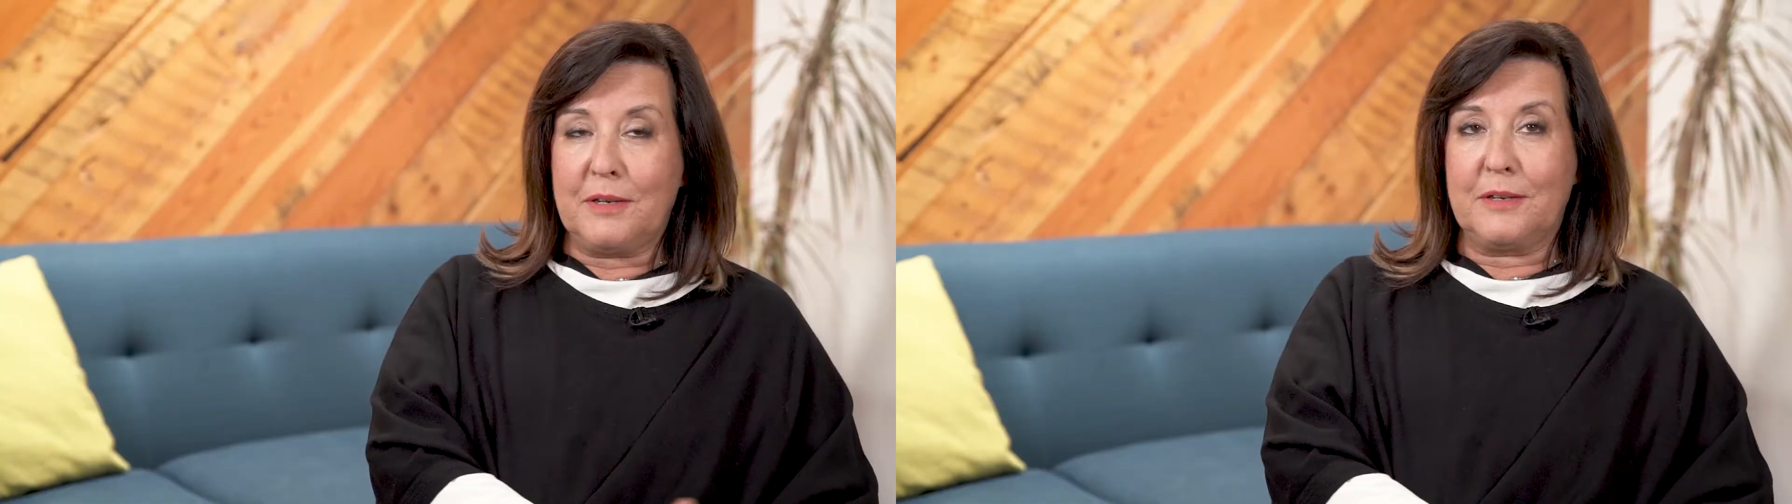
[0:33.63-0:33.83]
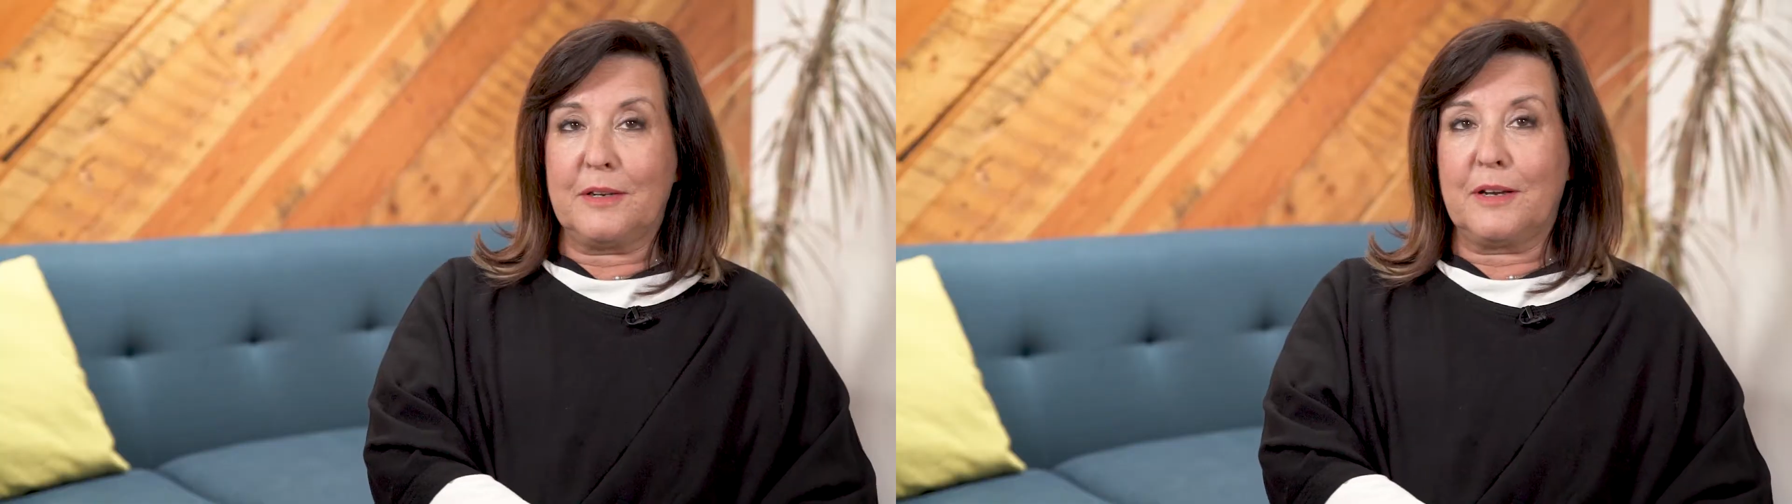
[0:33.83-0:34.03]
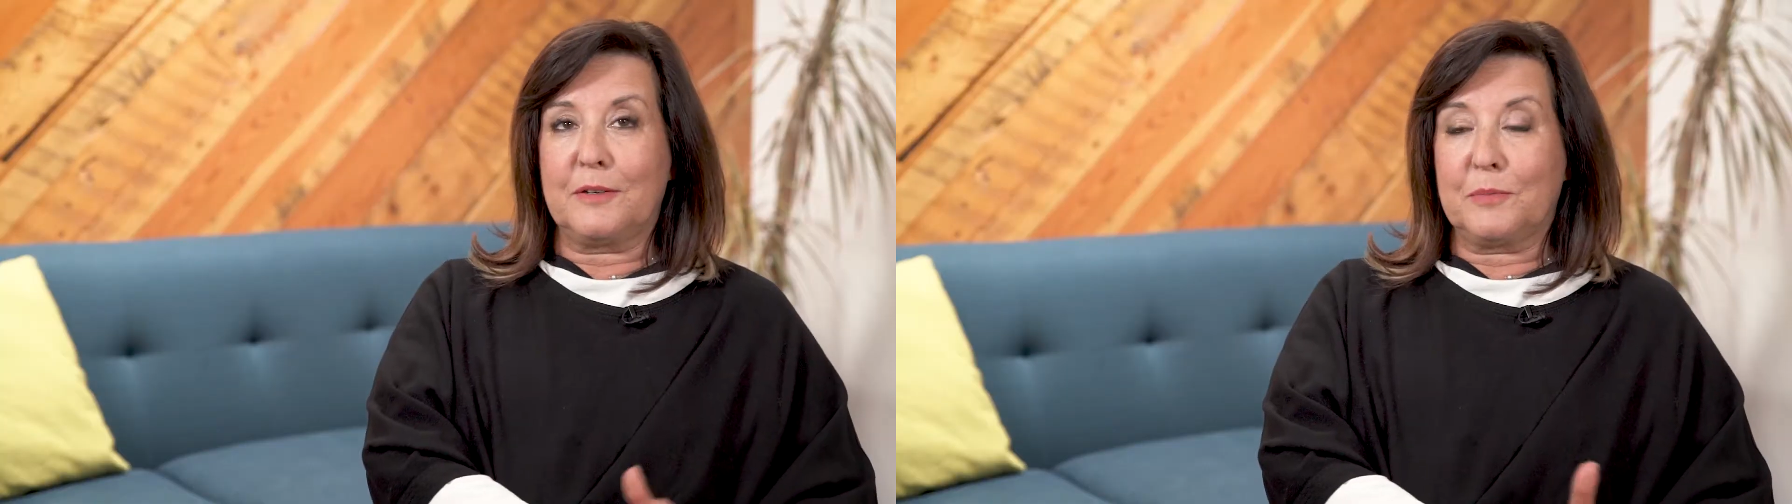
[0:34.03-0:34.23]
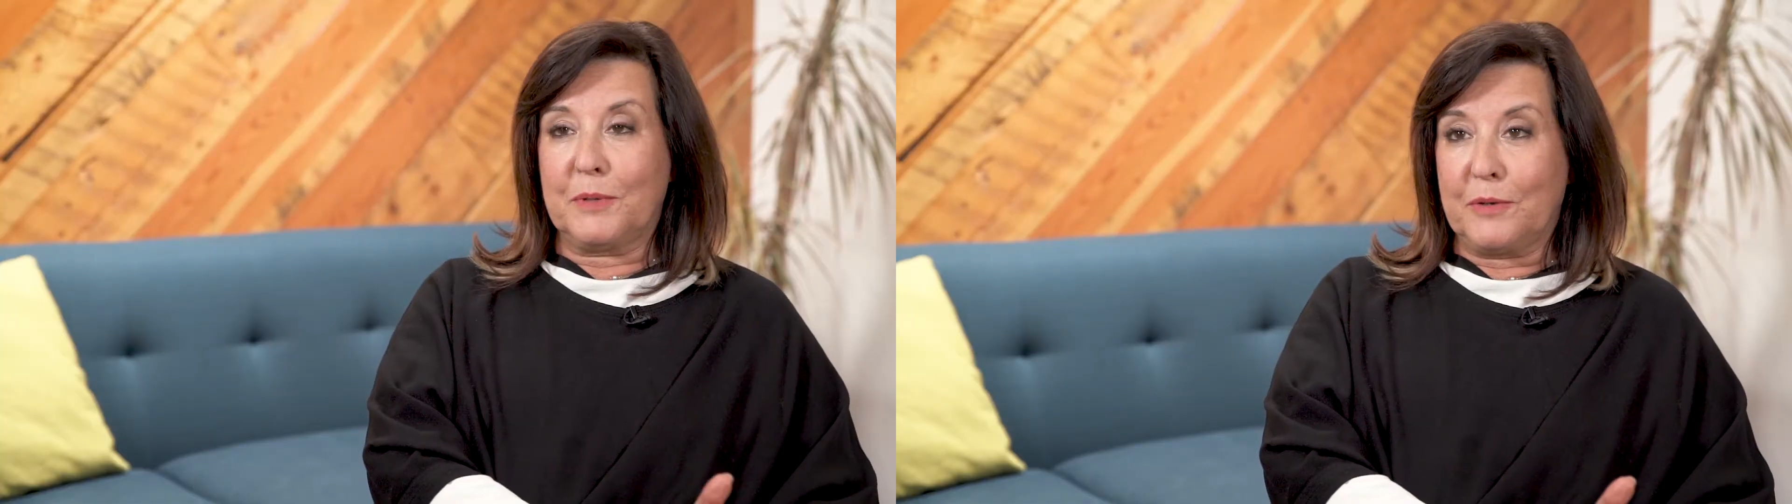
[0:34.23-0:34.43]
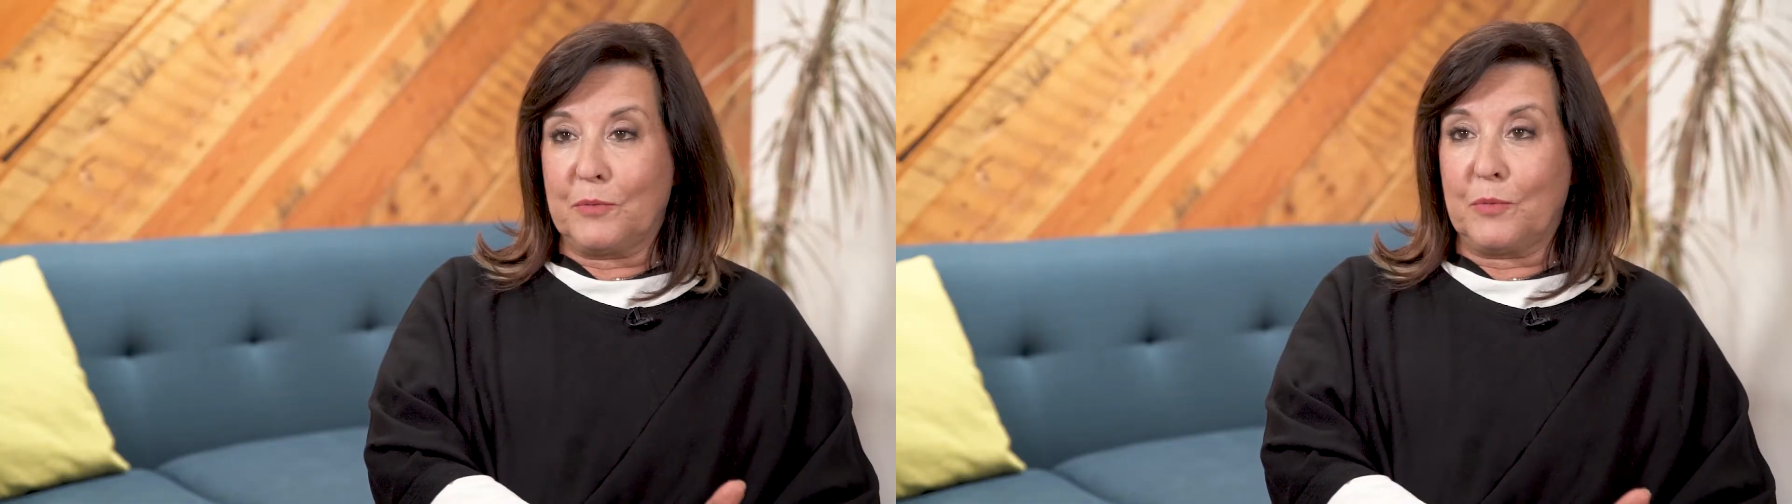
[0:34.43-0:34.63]
and I
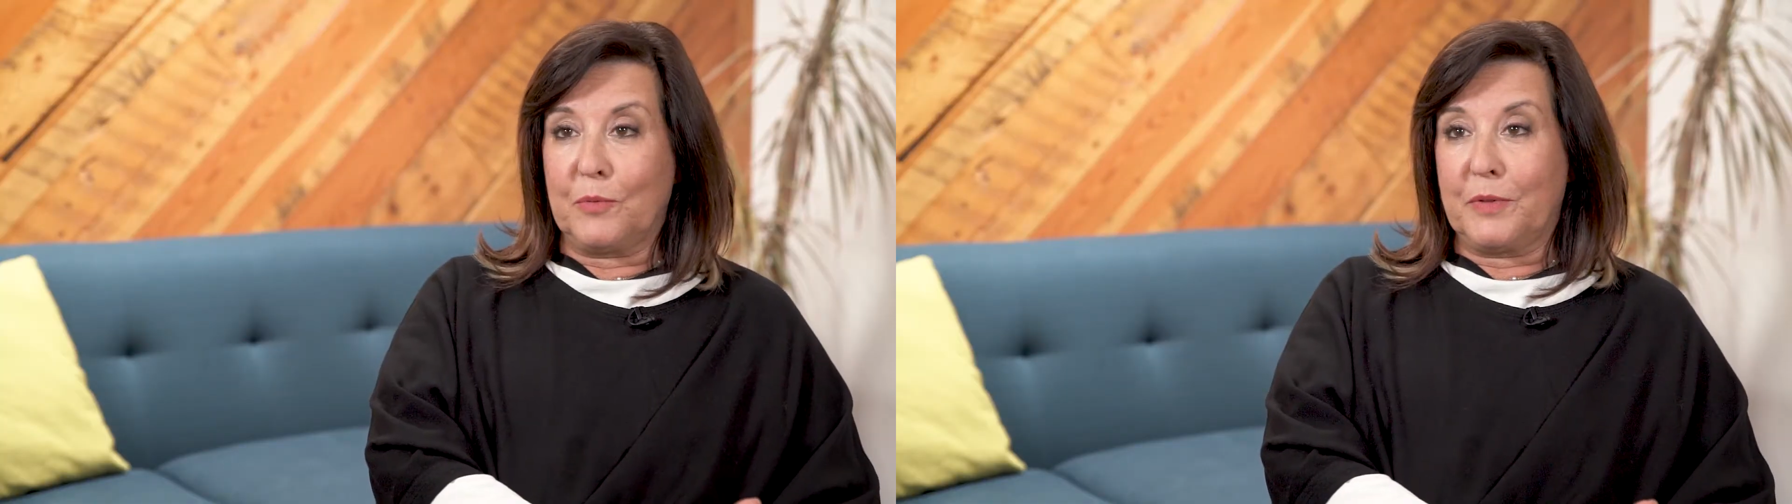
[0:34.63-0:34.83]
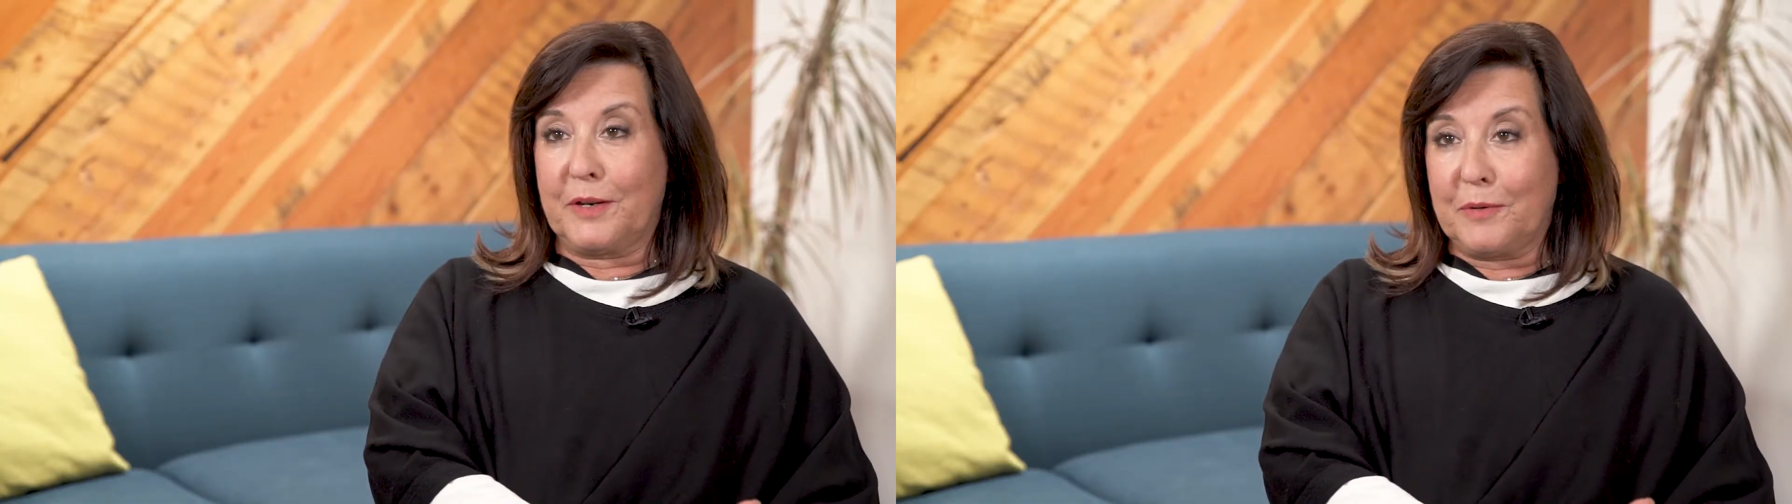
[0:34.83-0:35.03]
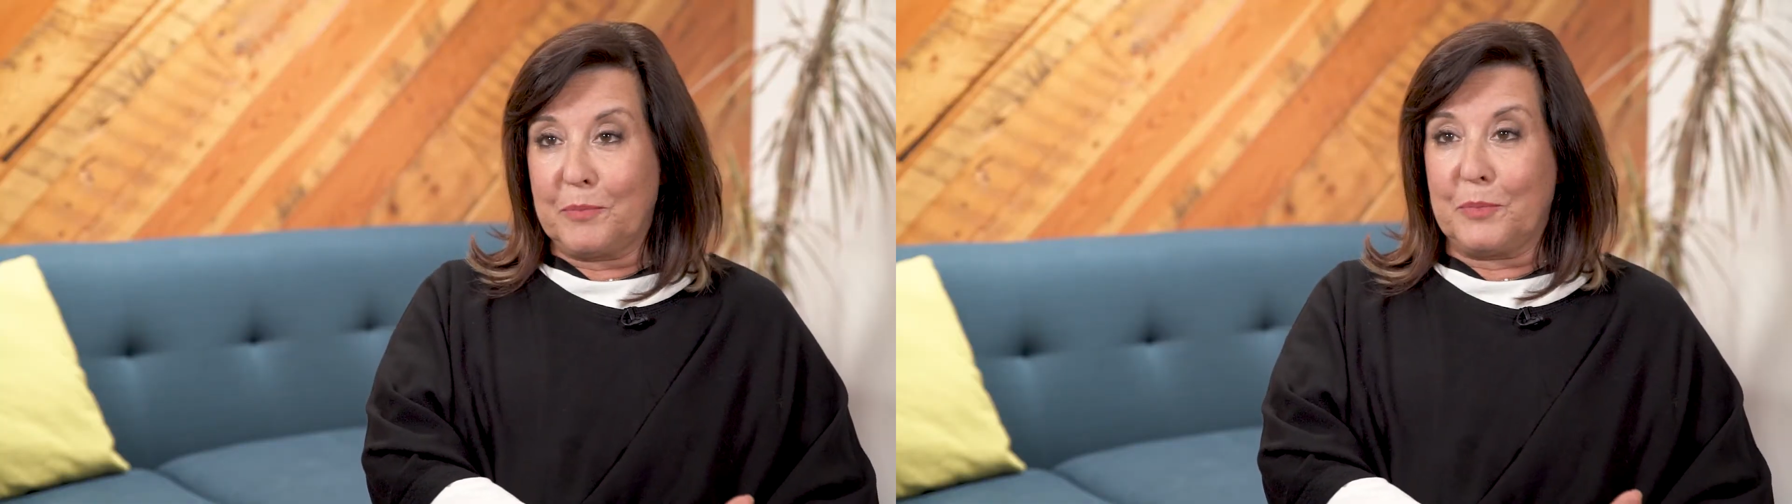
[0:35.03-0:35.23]
explained that I